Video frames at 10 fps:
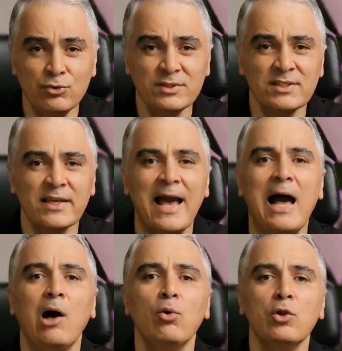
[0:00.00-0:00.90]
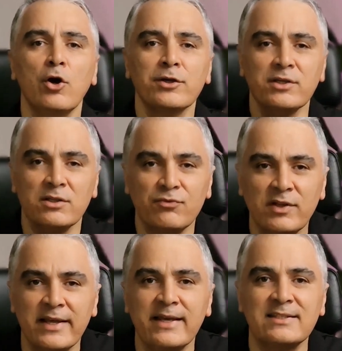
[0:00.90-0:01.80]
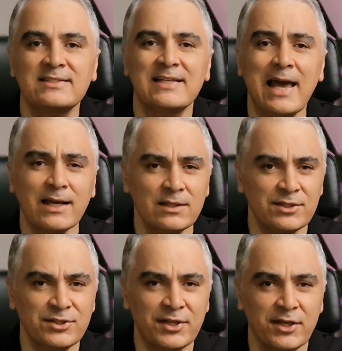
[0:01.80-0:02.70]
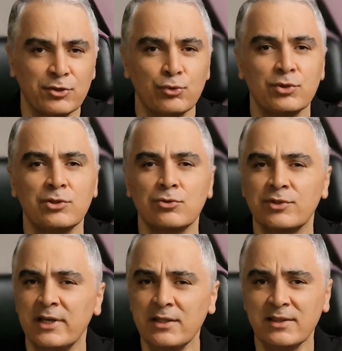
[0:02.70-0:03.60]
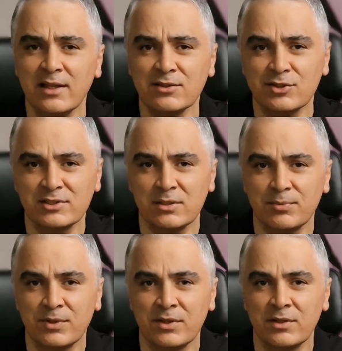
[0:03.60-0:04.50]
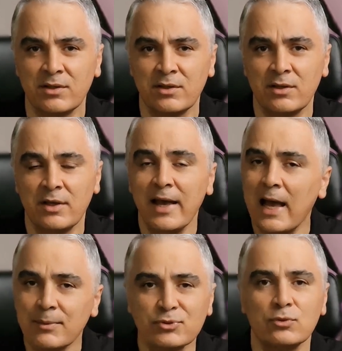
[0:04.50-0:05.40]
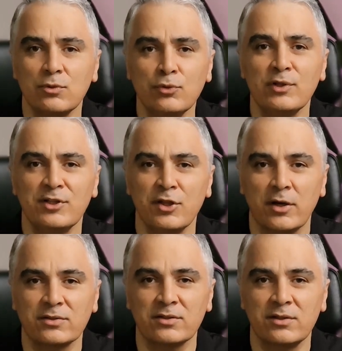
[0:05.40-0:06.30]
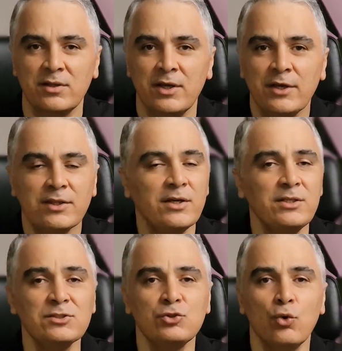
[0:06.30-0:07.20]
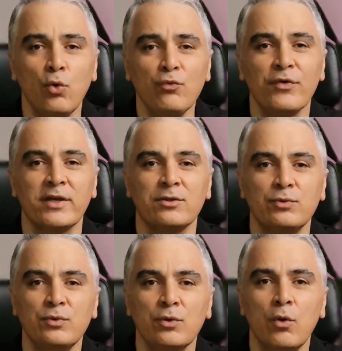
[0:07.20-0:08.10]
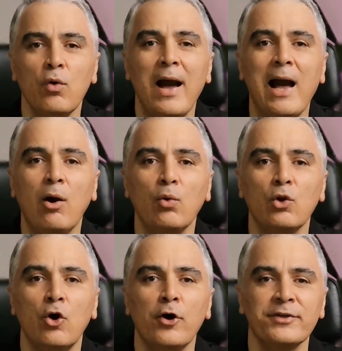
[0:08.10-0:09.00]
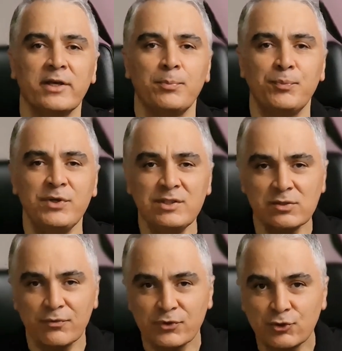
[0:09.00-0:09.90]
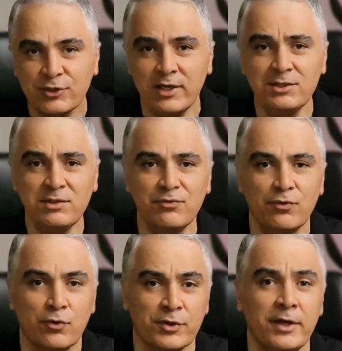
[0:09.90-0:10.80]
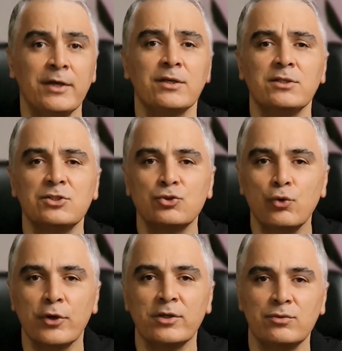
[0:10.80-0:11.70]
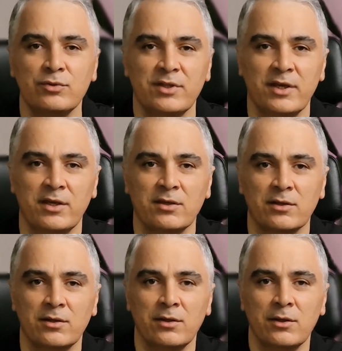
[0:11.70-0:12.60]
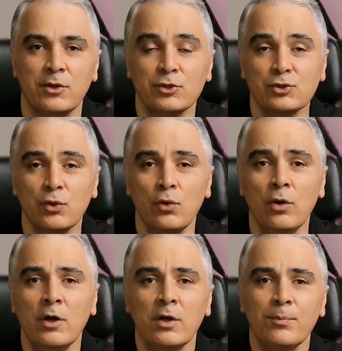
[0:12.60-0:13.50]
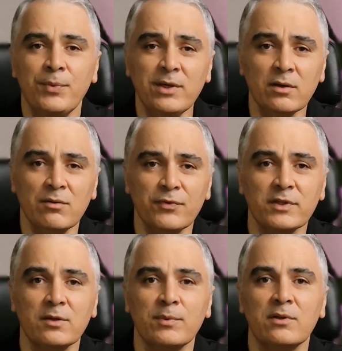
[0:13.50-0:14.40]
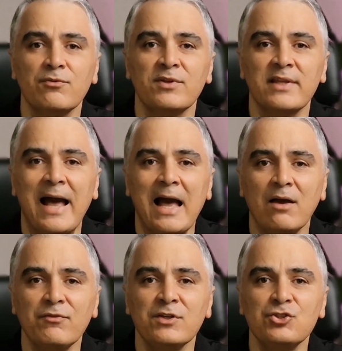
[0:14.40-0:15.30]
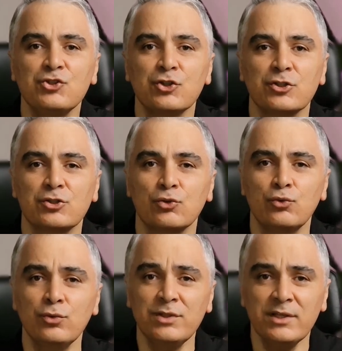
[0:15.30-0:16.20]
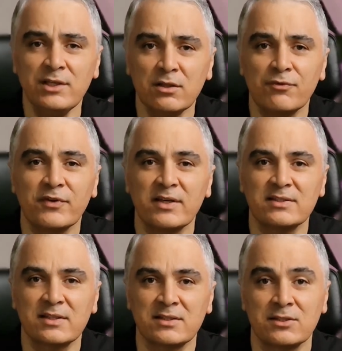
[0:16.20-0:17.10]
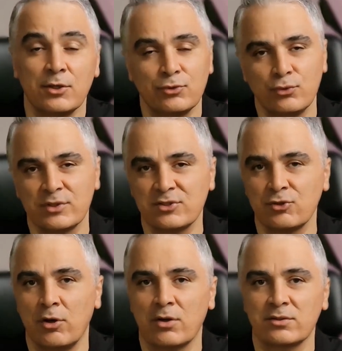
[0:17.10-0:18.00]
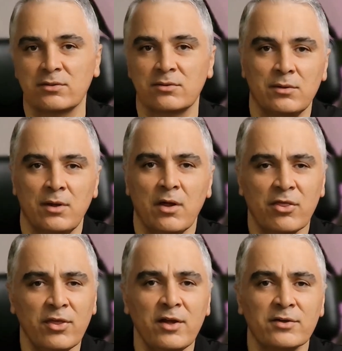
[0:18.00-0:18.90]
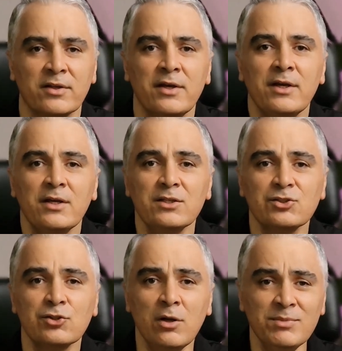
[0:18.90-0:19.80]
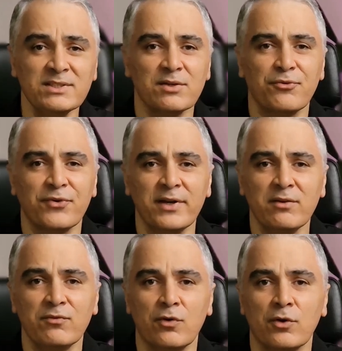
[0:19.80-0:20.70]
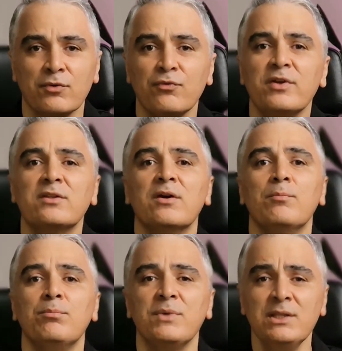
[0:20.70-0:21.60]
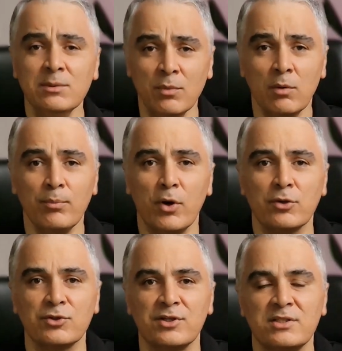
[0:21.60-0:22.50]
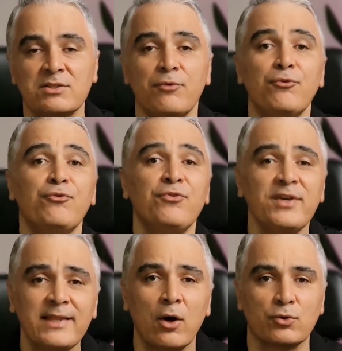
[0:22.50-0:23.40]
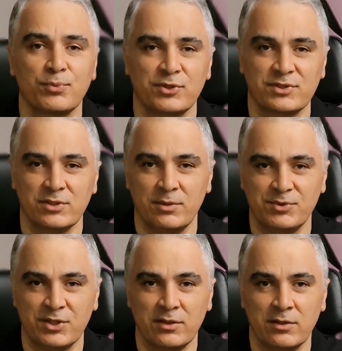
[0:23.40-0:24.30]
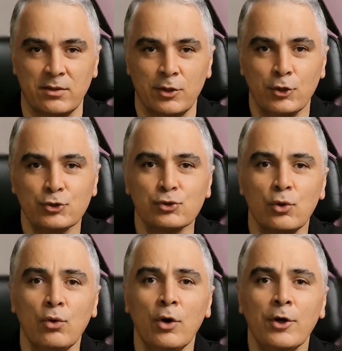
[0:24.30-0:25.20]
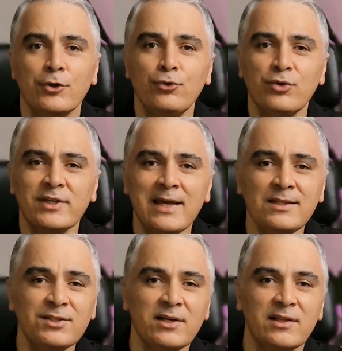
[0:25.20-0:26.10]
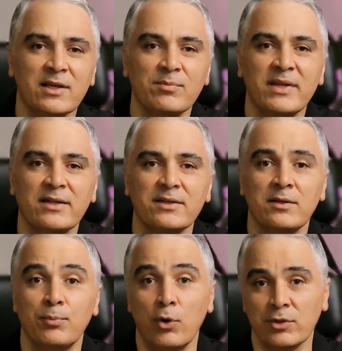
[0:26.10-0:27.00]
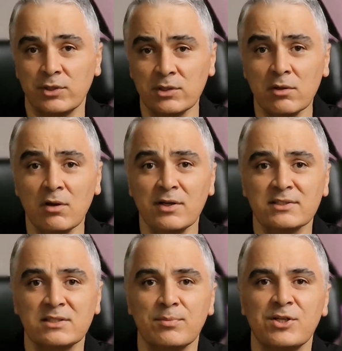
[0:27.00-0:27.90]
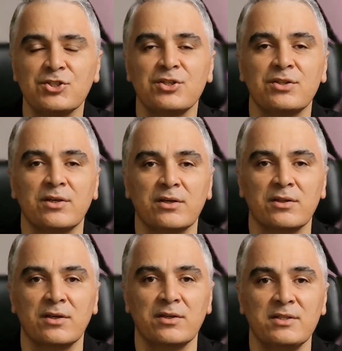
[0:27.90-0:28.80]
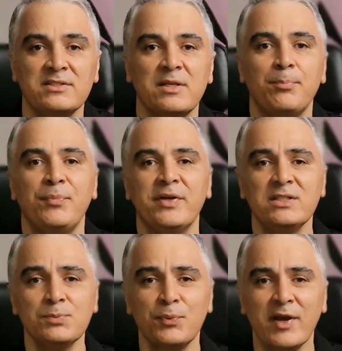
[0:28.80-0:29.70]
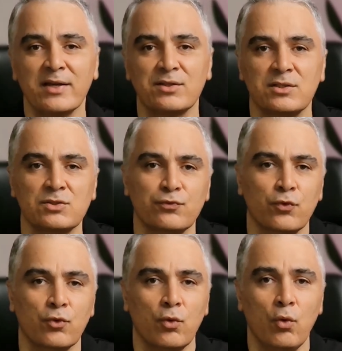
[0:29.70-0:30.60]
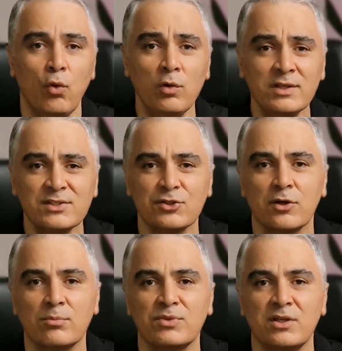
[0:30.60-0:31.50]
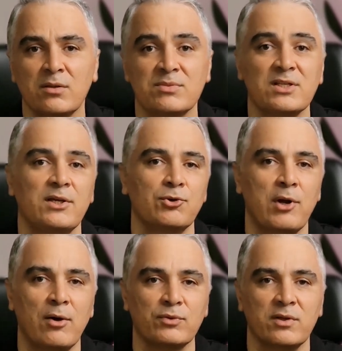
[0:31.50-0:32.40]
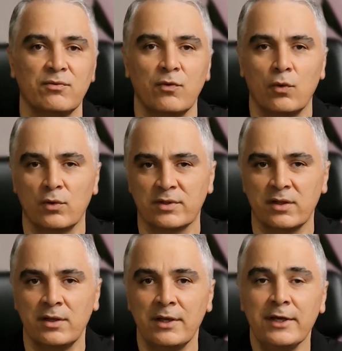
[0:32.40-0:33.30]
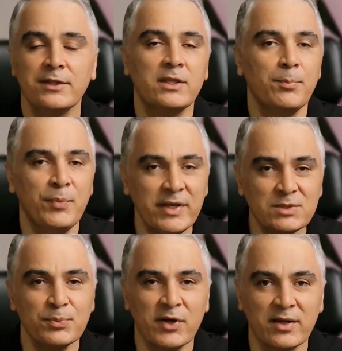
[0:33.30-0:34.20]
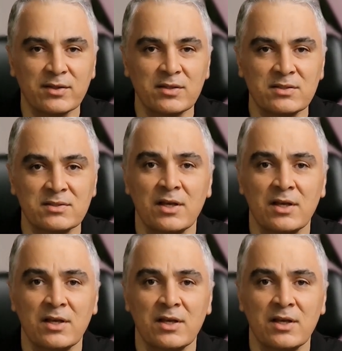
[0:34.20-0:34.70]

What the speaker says: say how long it will exactly take to create that recipe? Absolutely not. There is no way to know how long a piece of creative work is going to take. So be comfortable with having just good enough guesses to start. Third, Scrum is a framework with minimum boundaries without prescription. So you can't claim that a particular estimation technique is the best practice for all Scrum teams around the world. The best practice